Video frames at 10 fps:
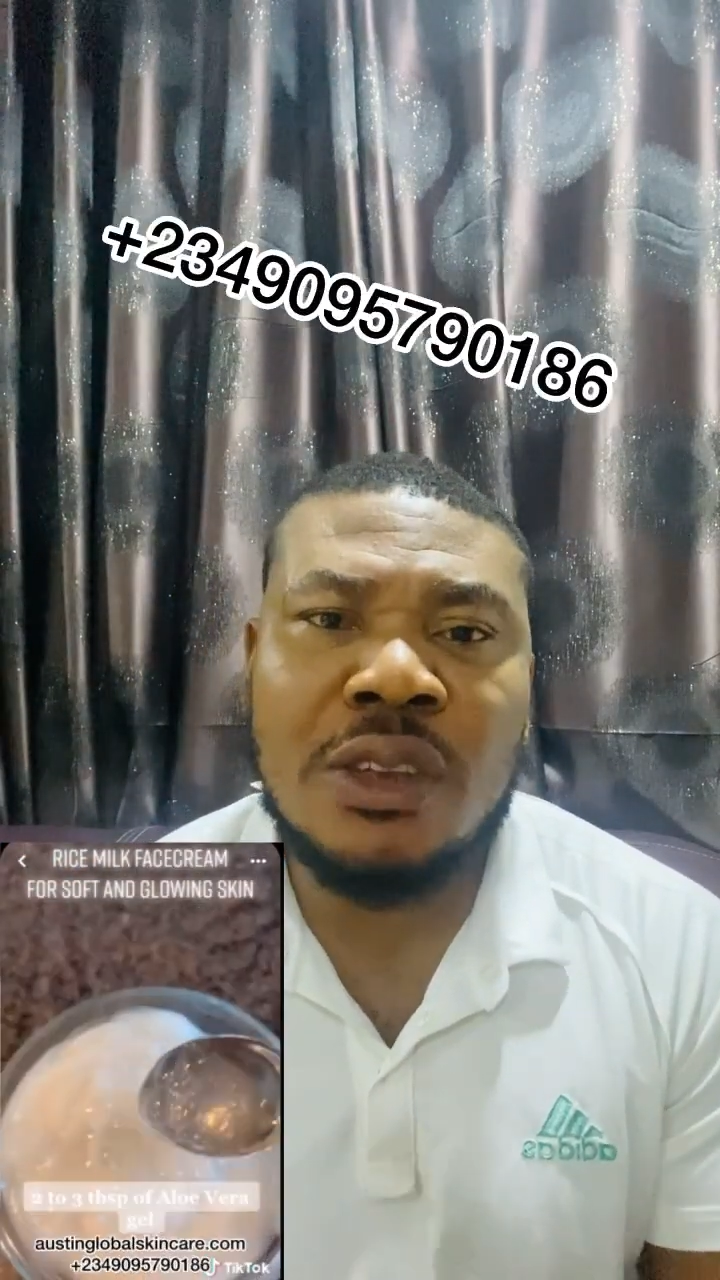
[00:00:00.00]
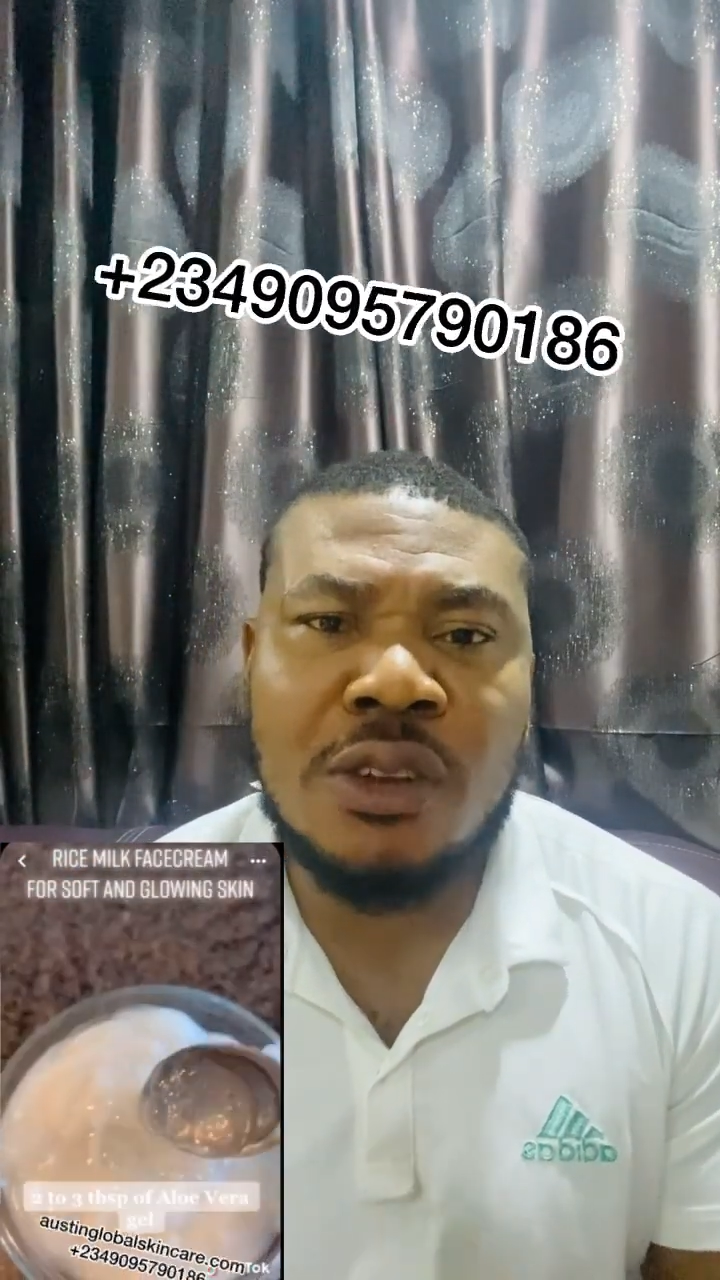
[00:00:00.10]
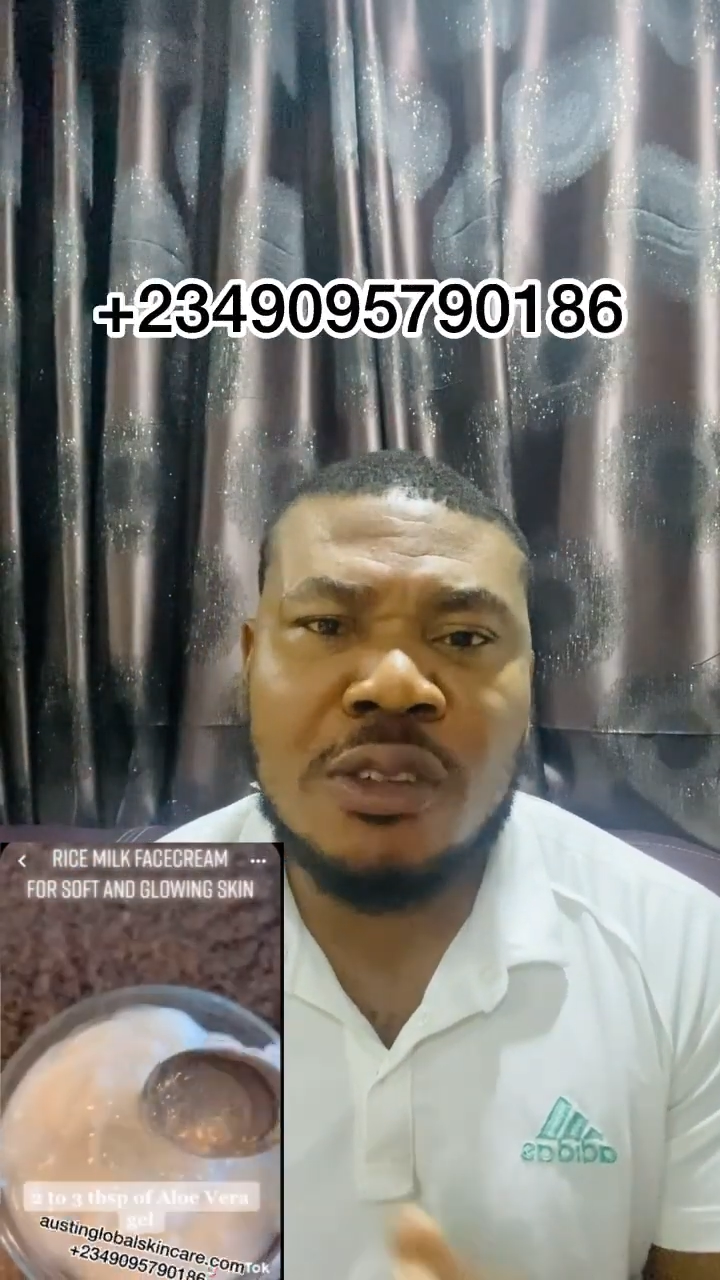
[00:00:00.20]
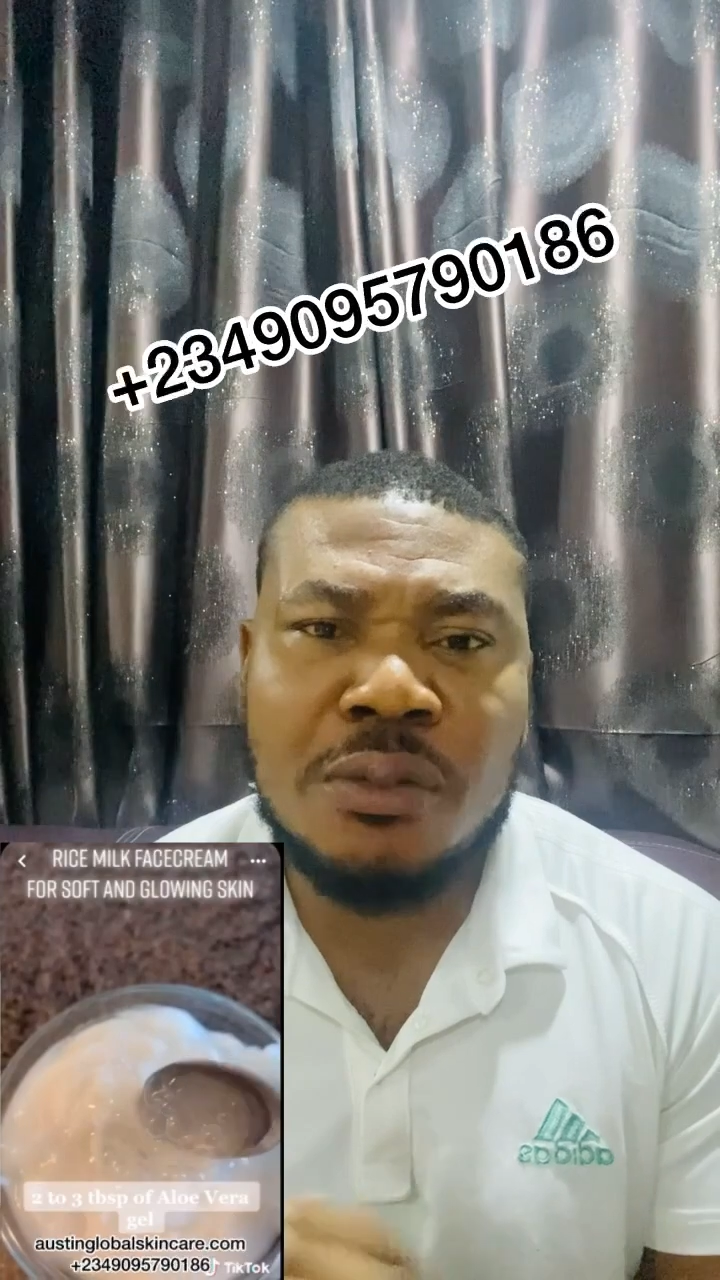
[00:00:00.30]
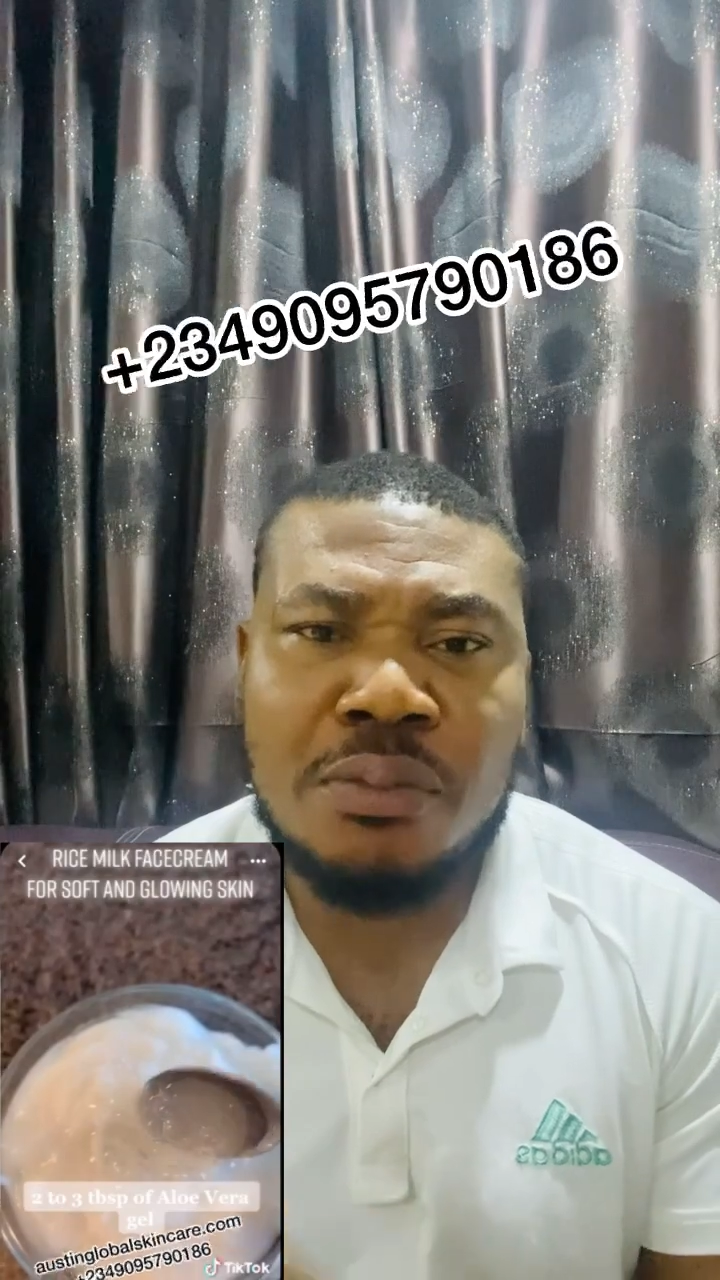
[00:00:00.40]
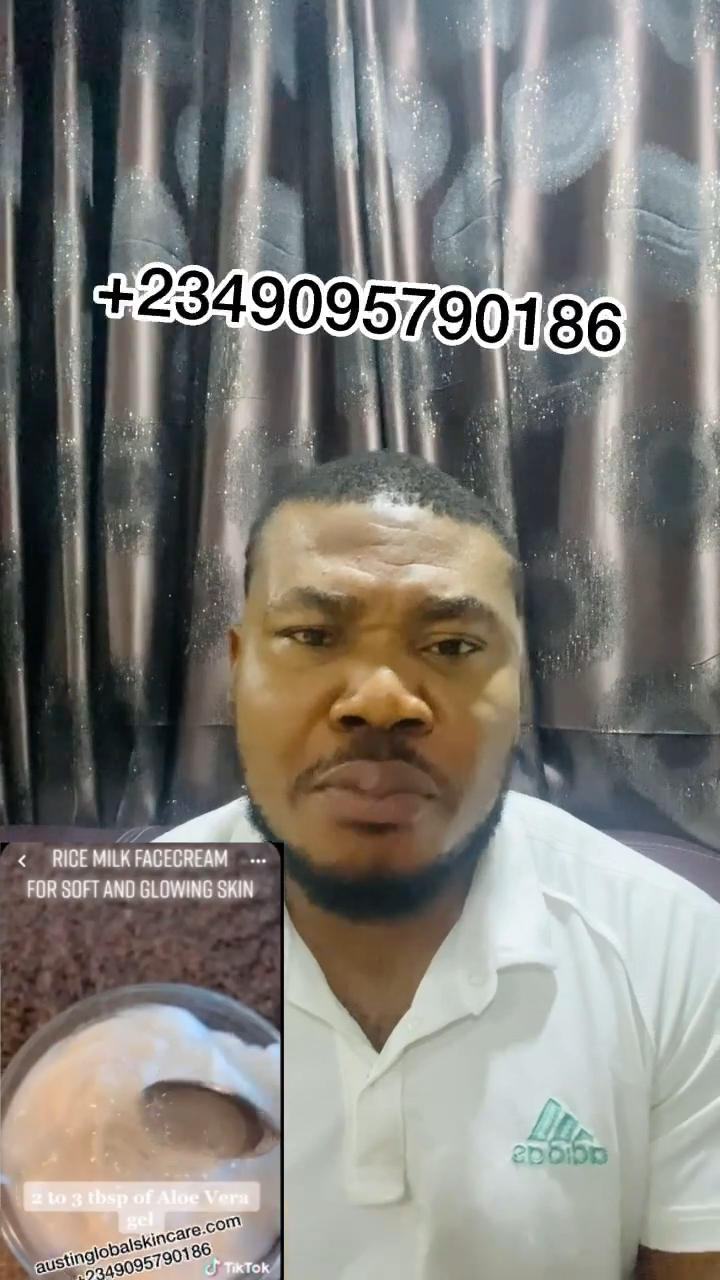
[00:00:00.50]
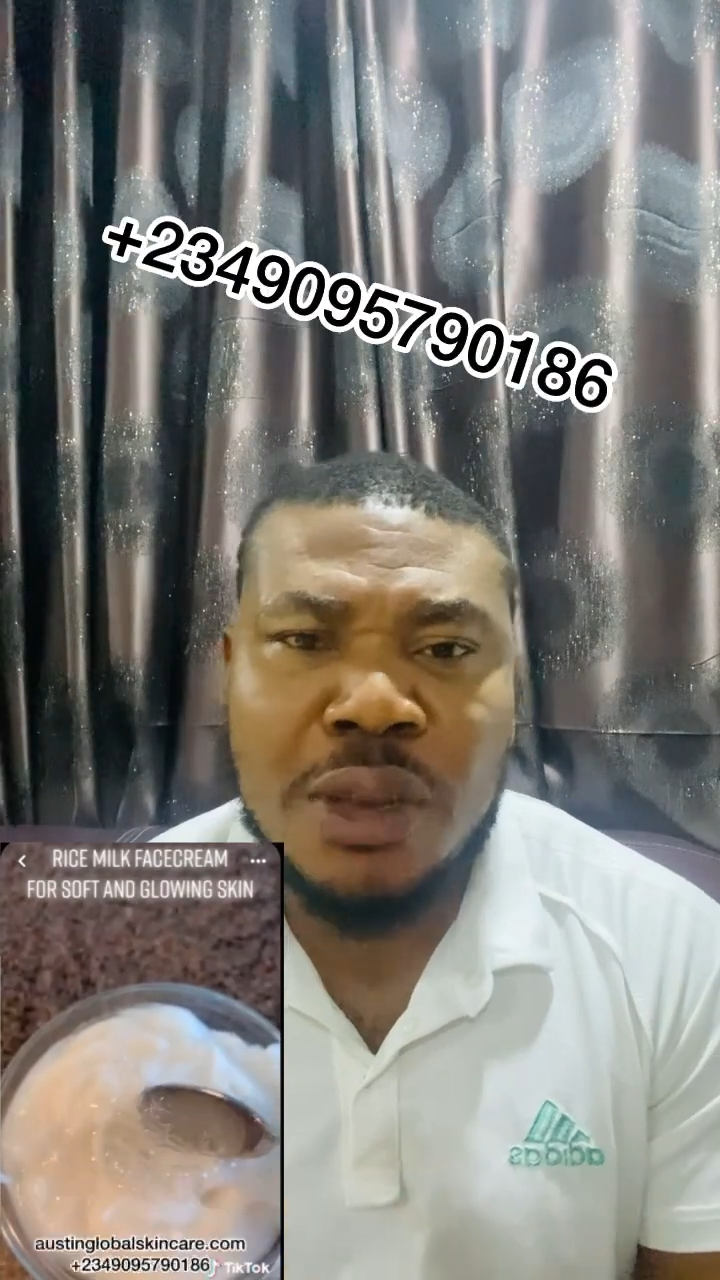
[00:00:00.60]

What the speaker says: just